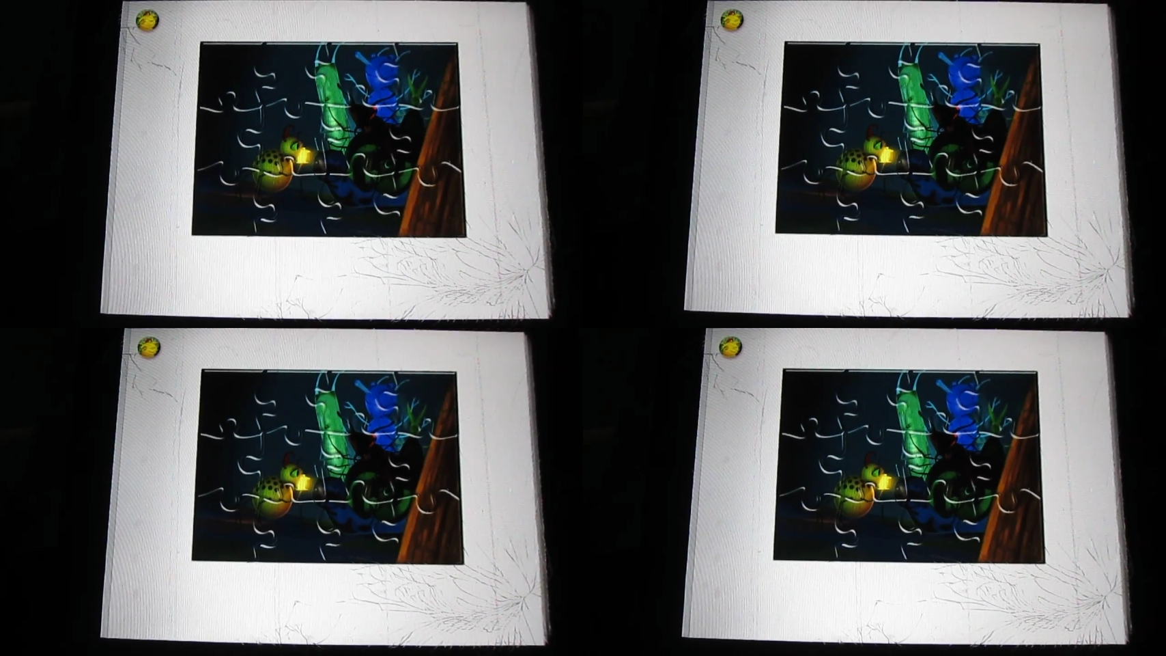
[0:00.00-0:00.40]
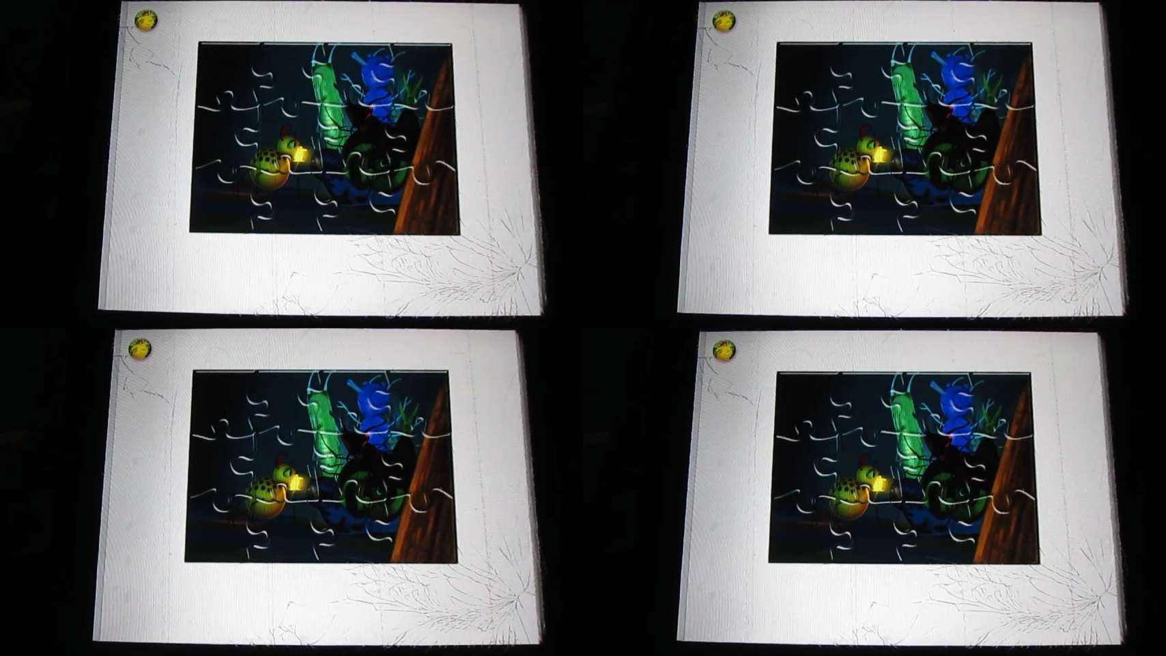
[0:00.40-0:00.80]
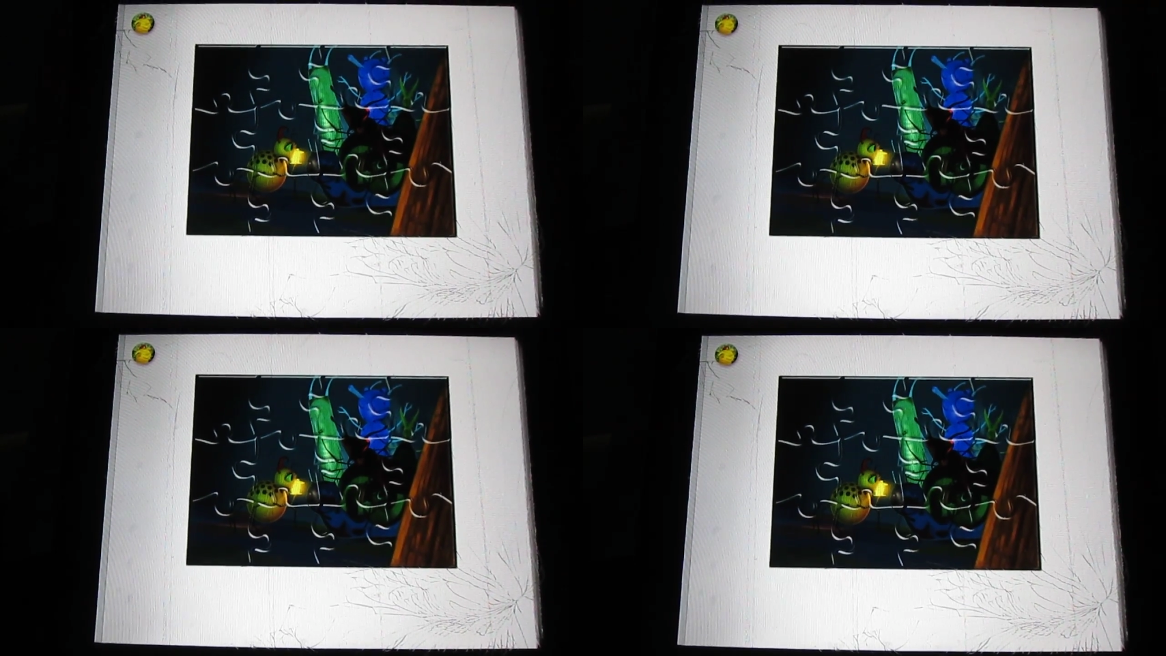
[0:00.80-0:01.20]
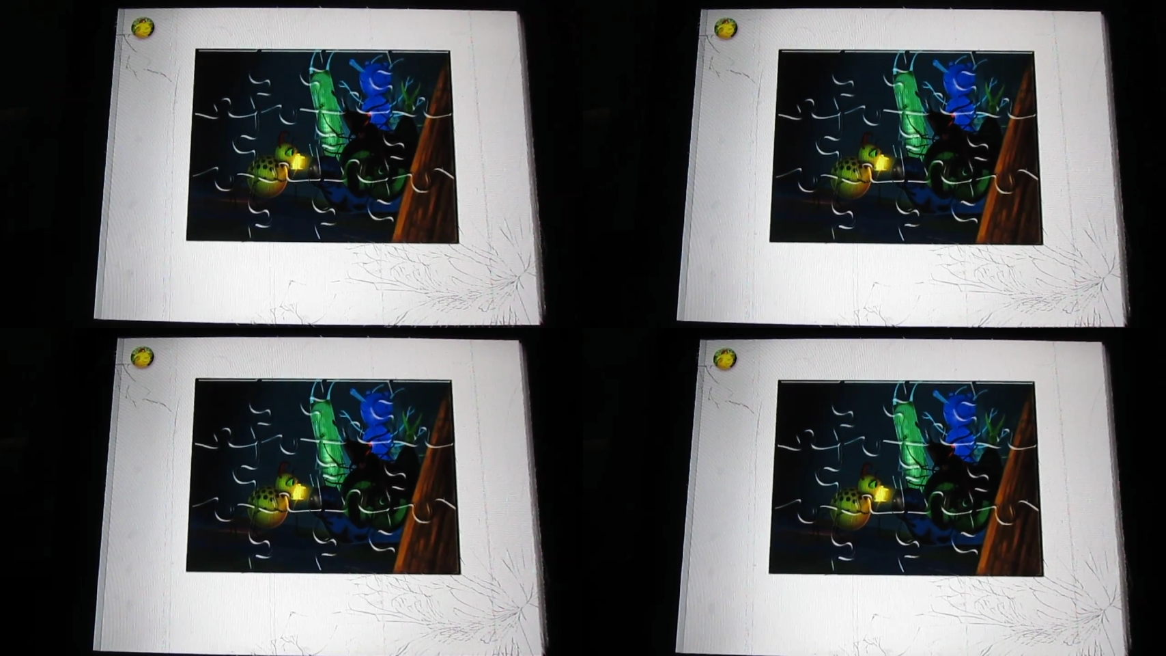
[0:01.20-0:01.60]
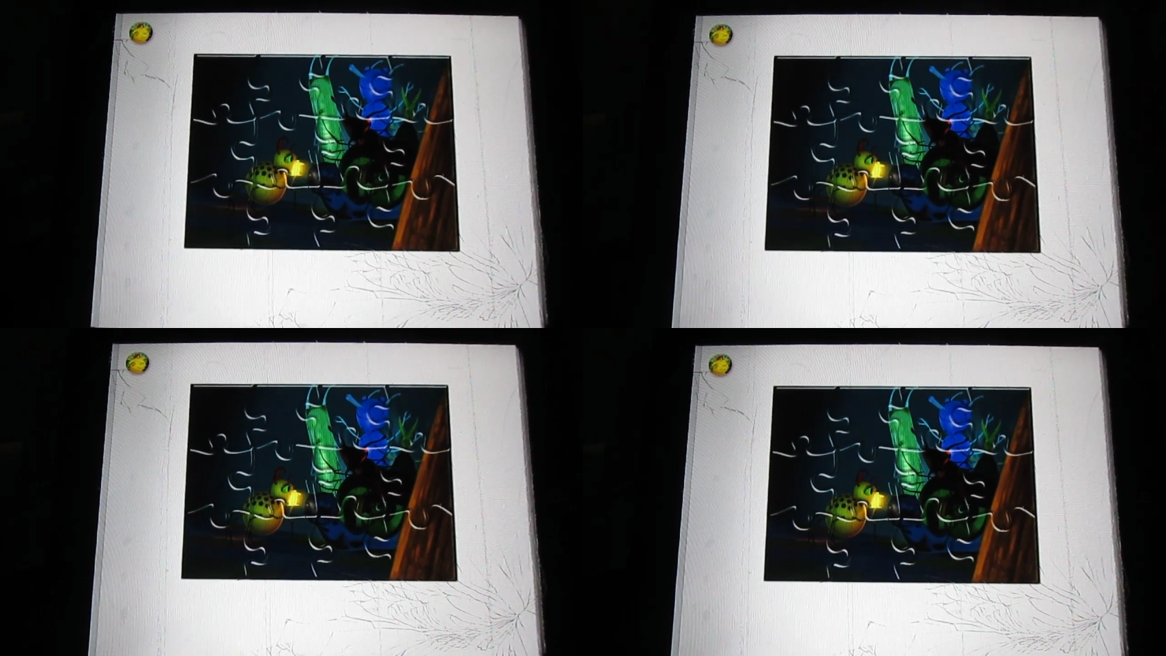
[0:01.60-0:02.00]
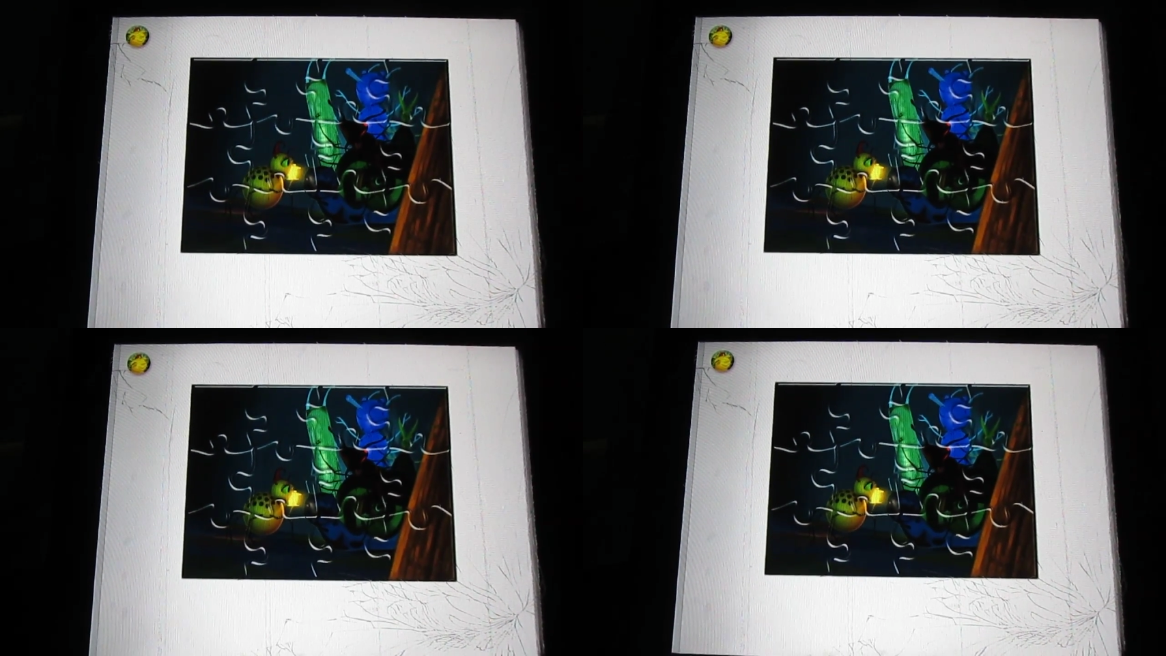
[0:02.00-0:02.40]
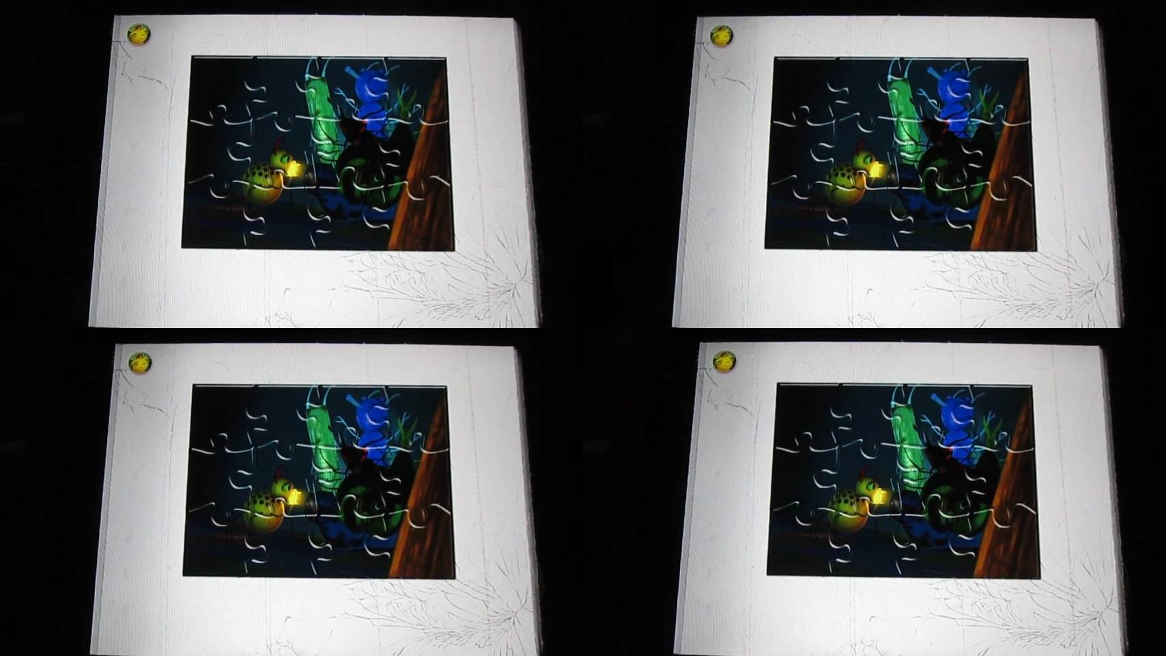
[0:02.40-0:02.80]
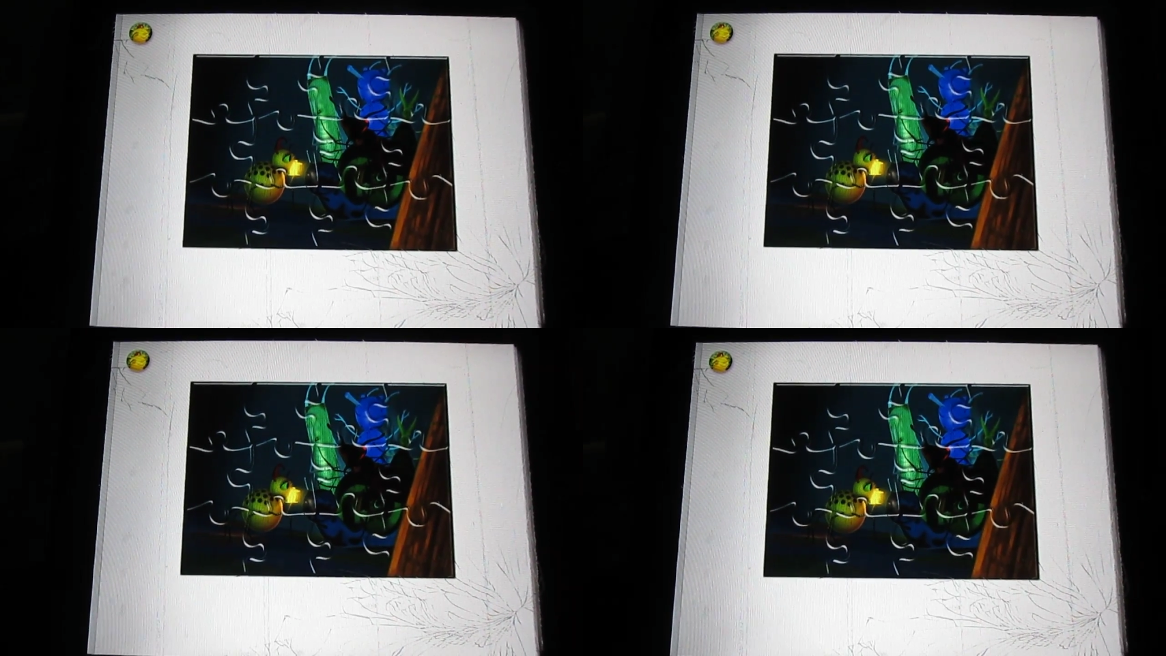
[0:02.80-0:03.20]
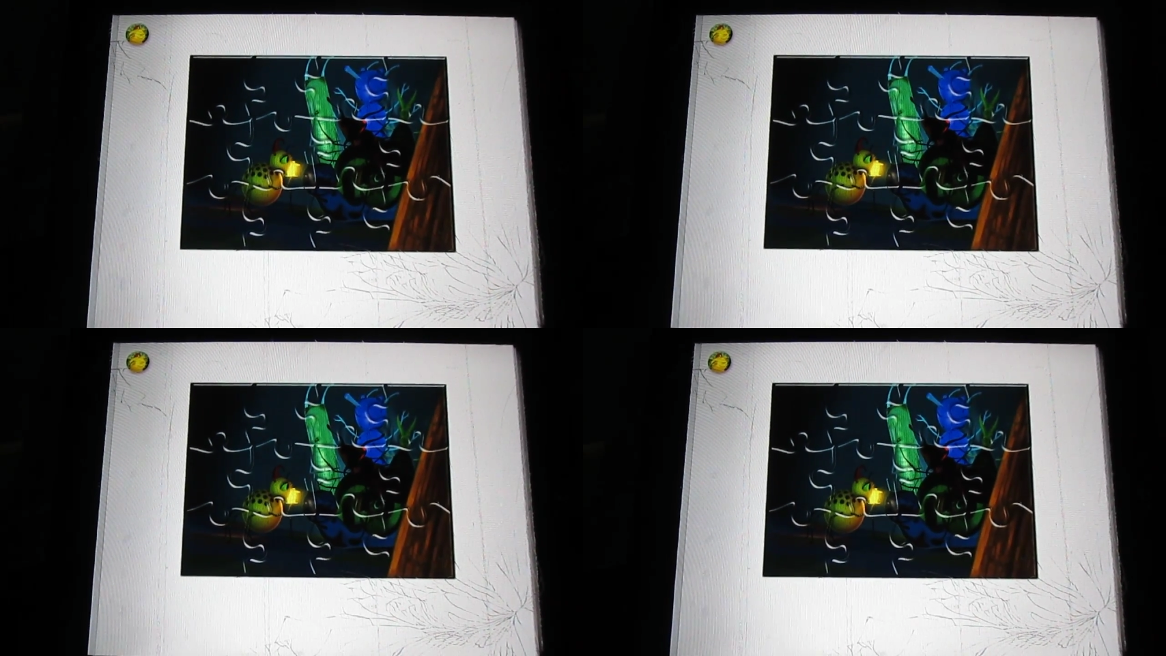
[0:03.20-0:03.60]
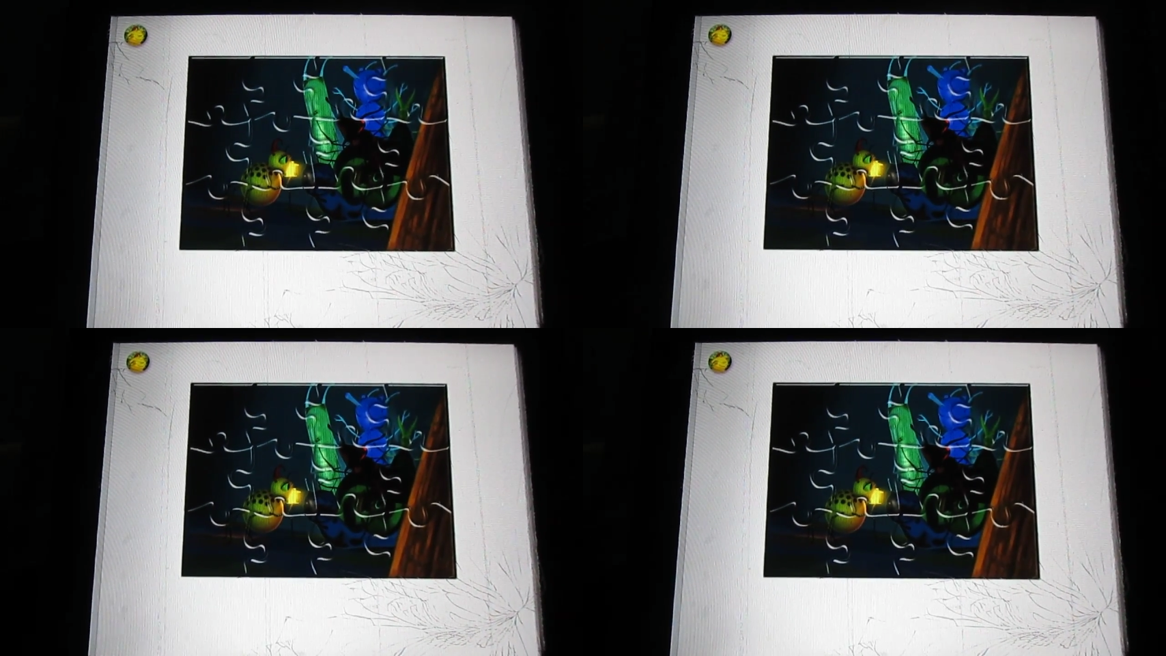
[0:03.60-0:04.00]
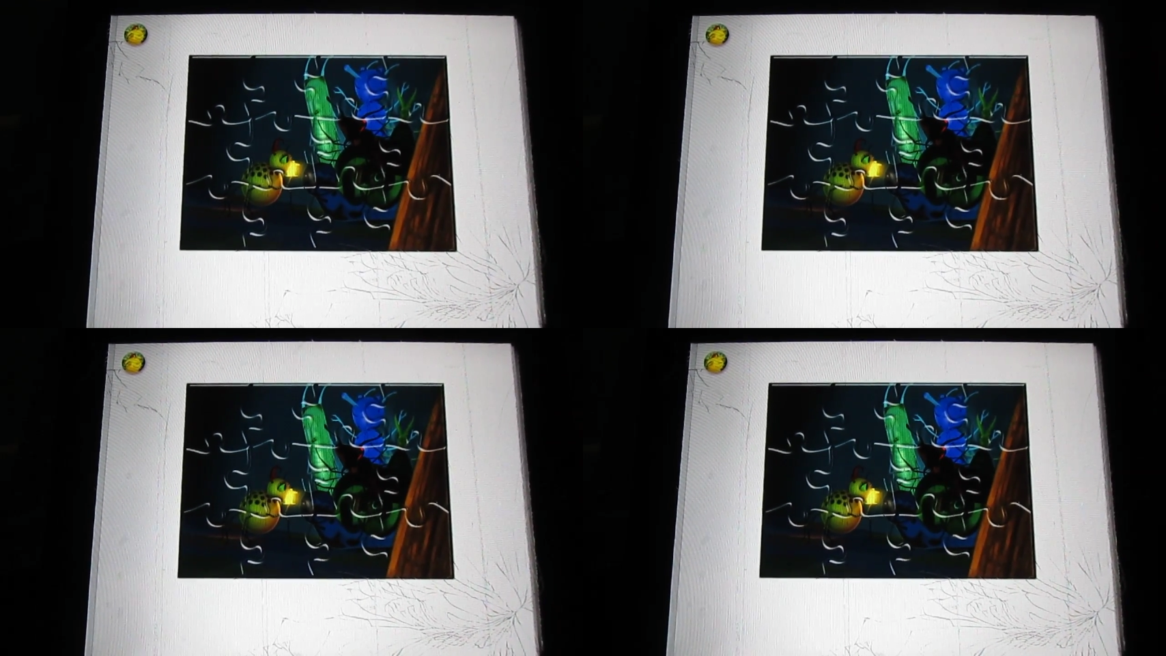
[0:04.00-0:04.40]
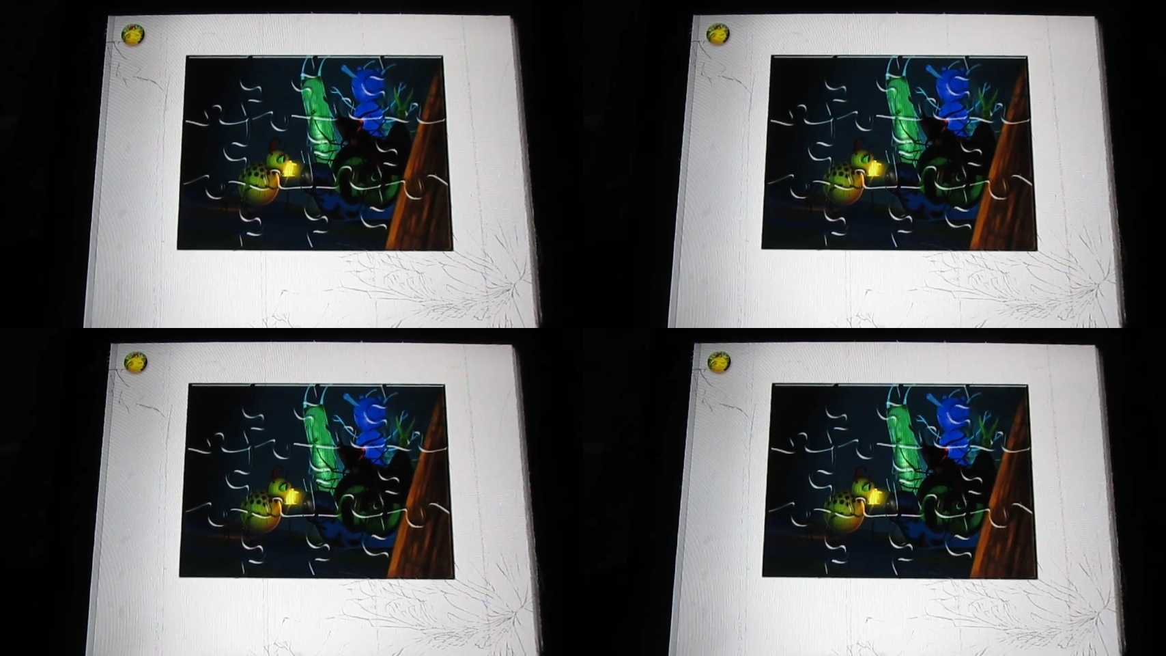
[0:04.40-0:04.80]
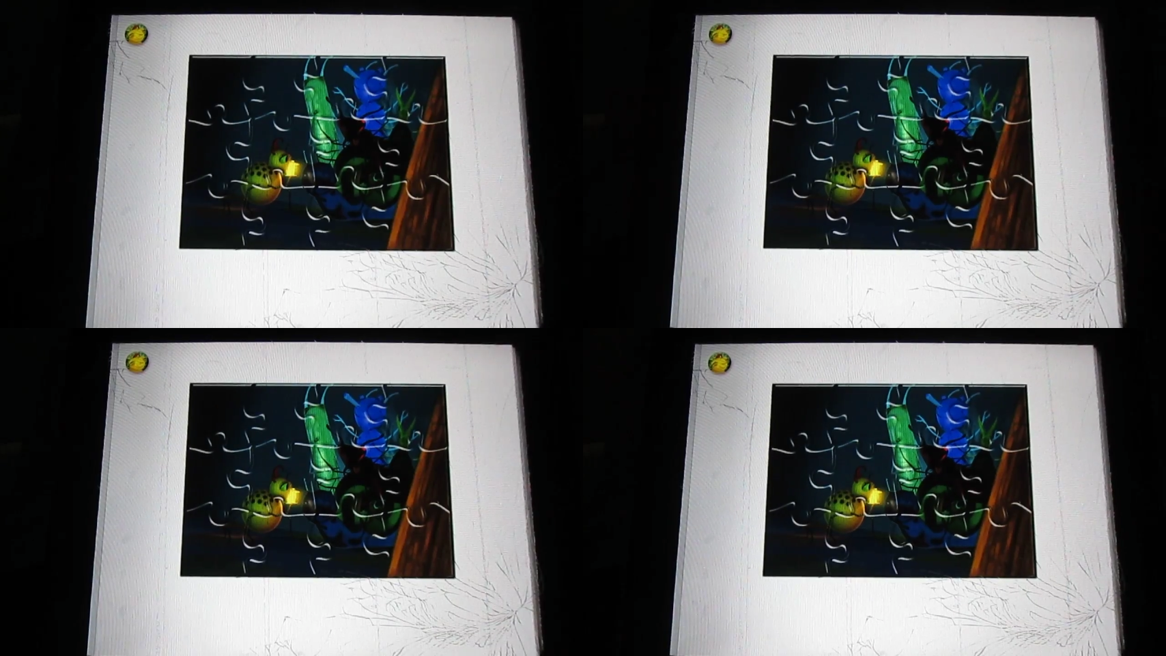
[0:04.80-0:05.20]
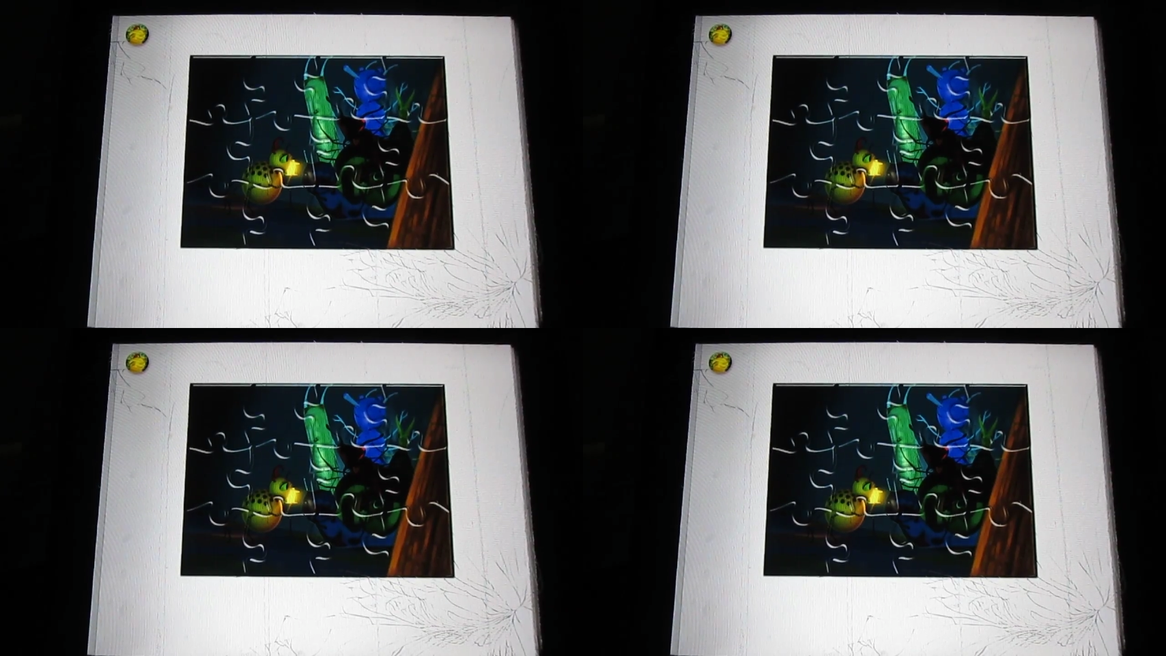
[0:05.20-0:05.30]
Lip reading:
Nobody's mouth can be seen.